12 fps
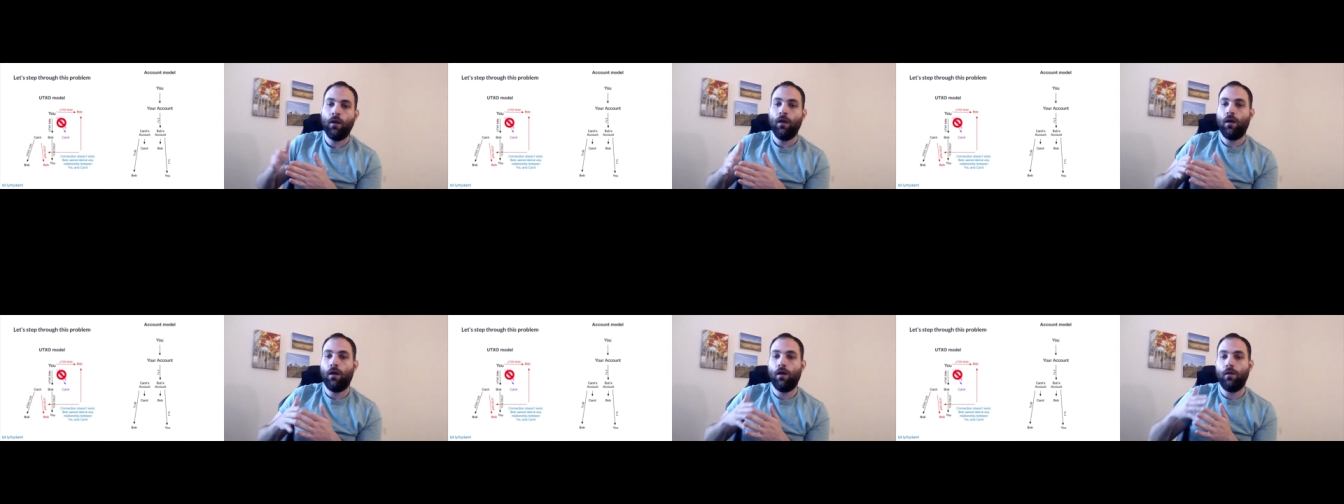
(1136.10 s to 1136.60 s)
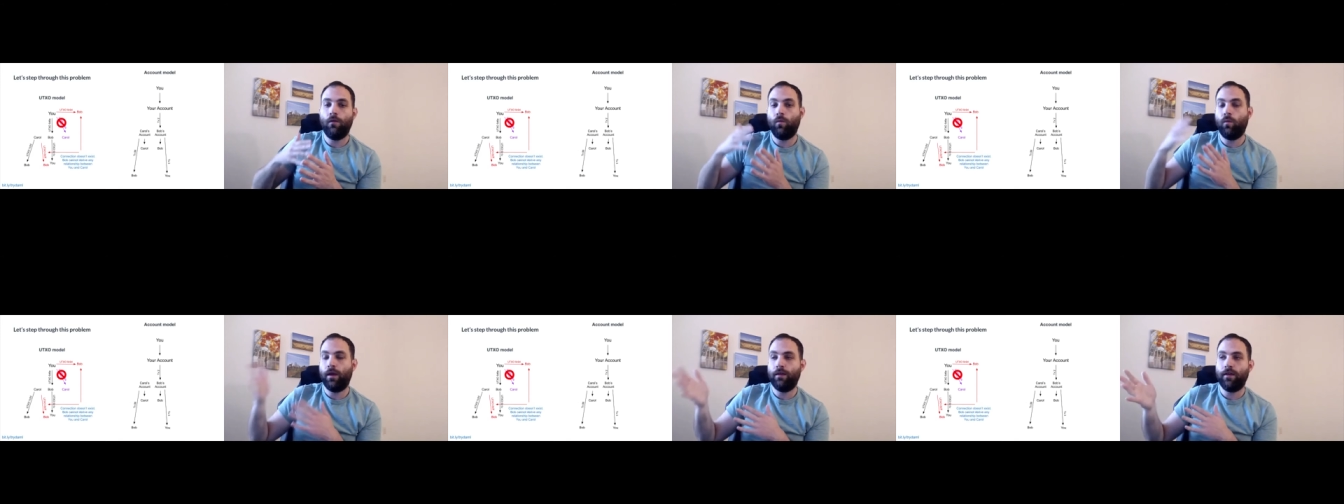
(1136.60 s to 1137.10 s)
uh,
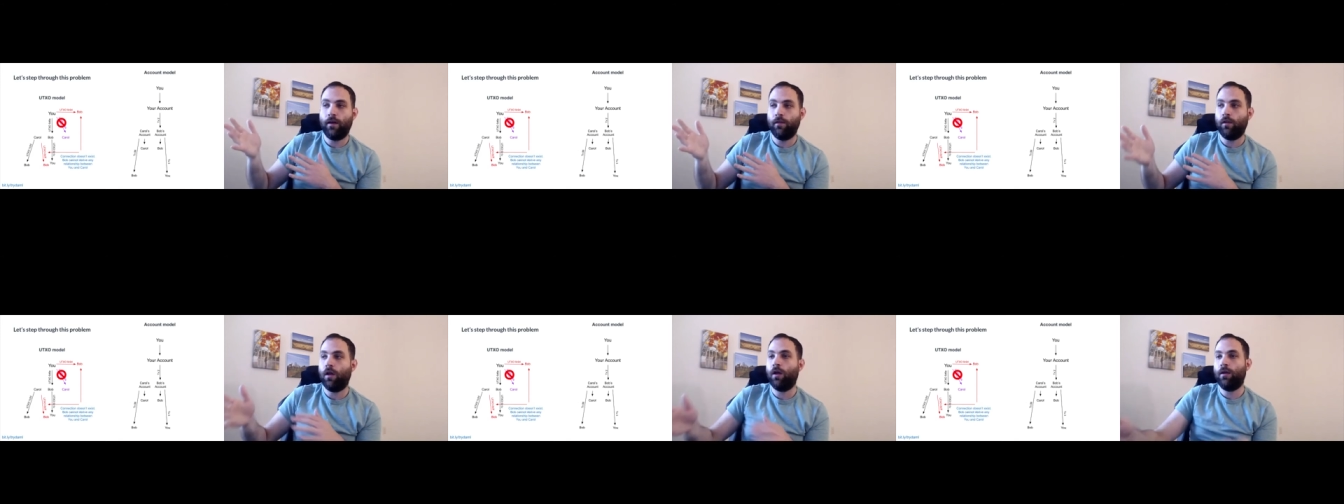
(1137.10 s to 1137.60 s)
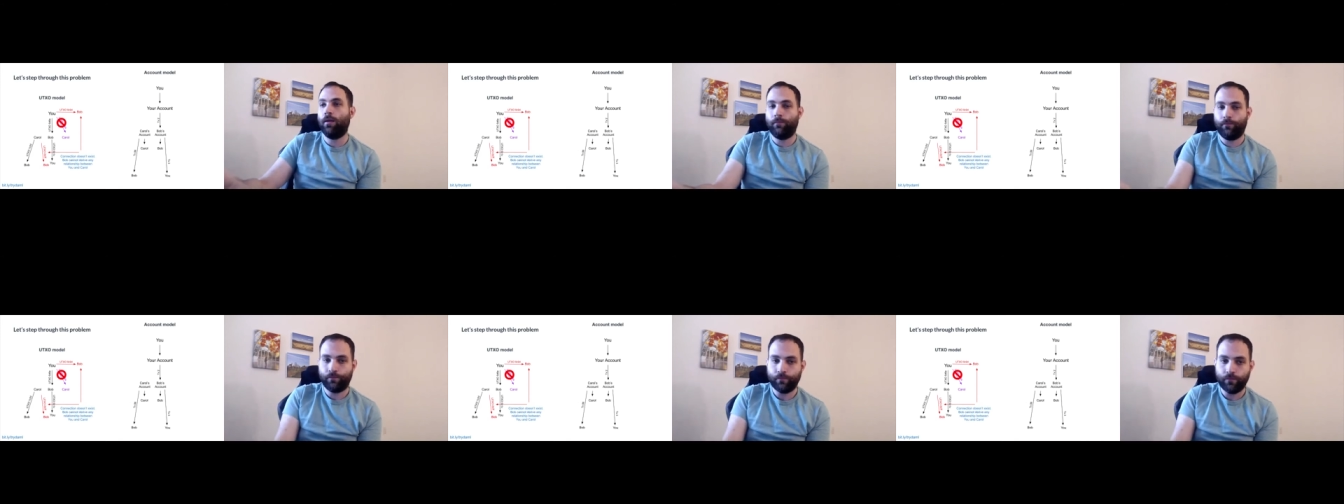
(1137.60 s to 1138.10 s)
way down the line.
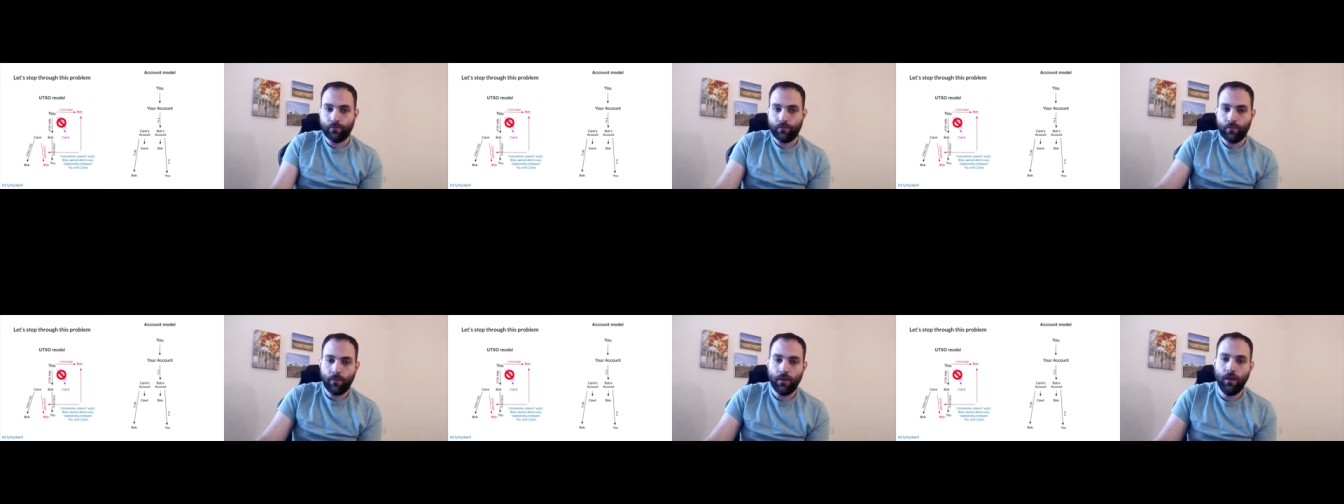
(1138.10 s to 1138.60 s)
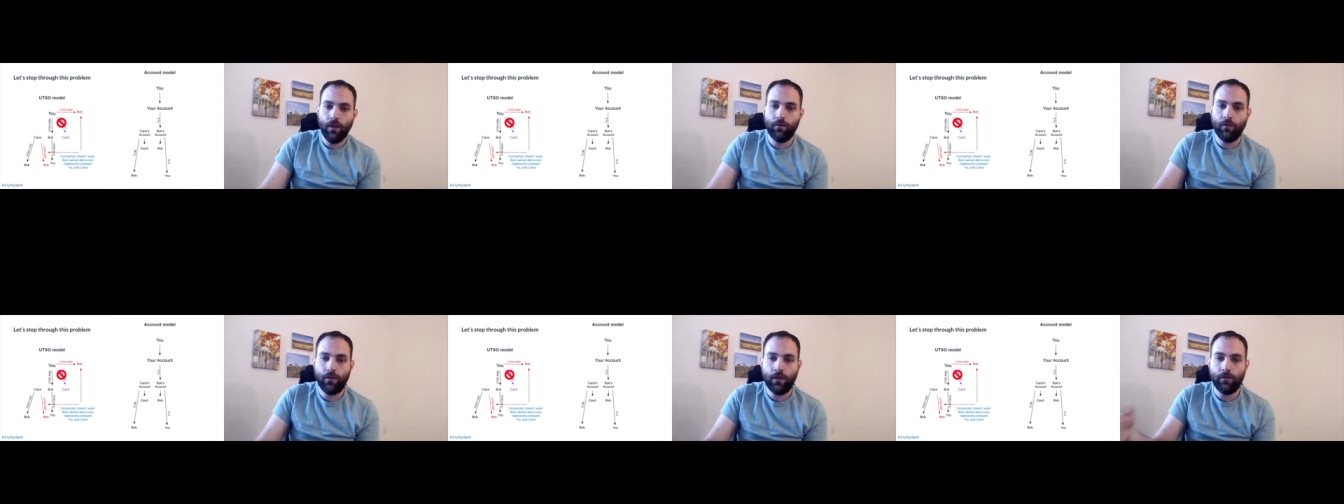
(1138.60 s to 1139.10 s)
And
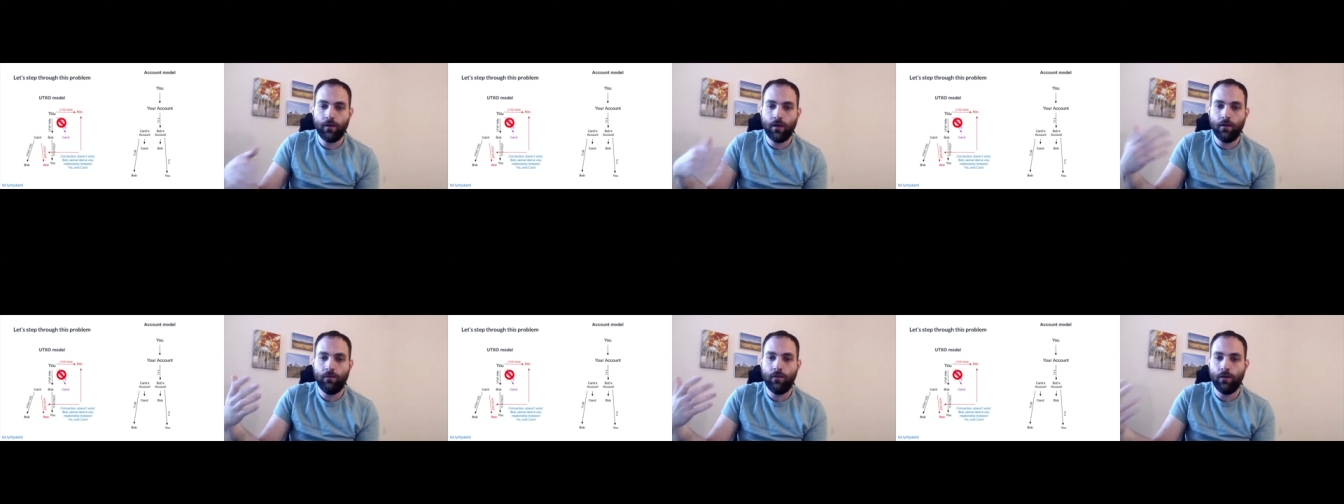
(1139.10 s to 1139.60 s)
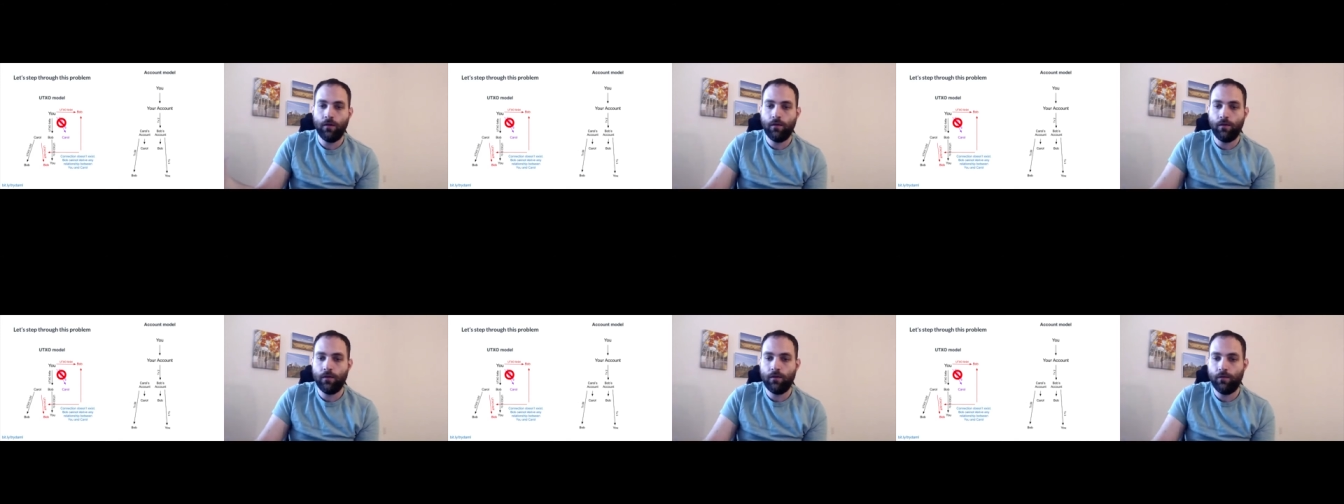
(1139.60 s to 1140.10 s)
so that's kind of the,
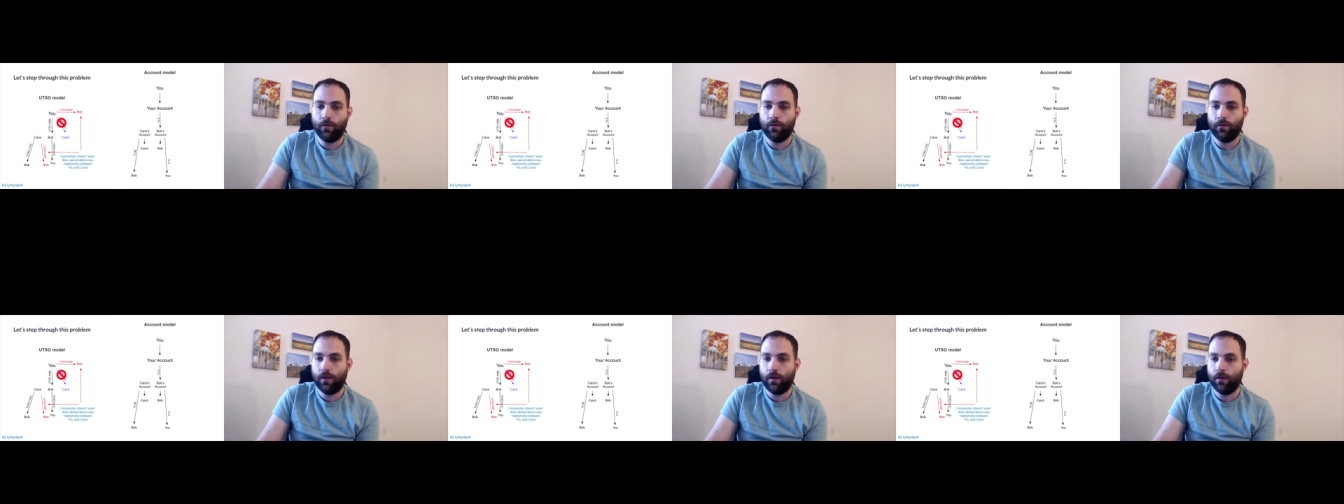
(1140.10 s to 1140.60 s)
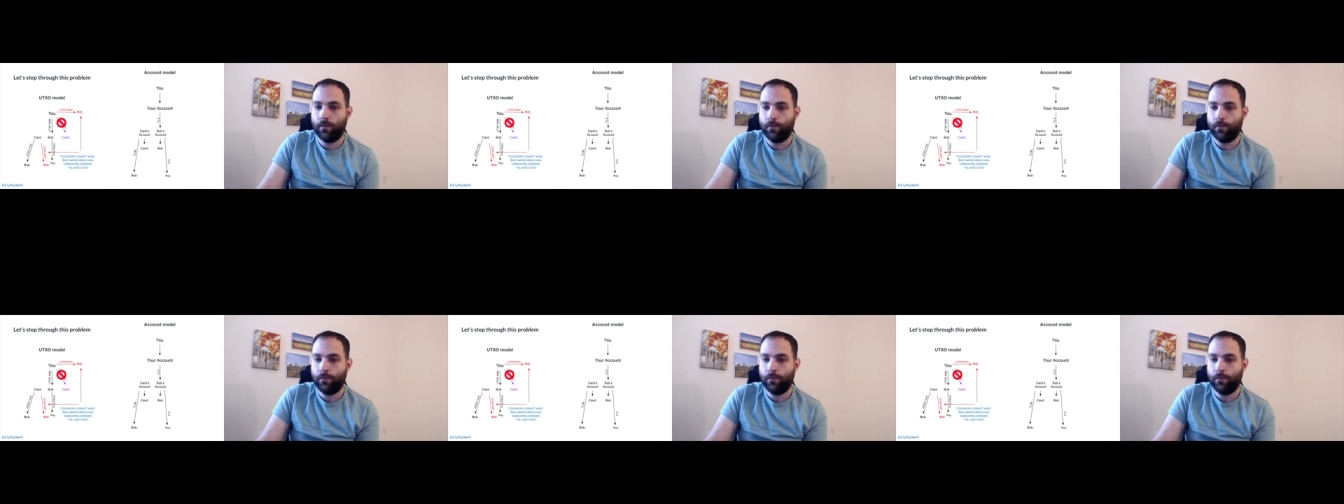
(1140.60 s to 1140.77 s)
the difference there.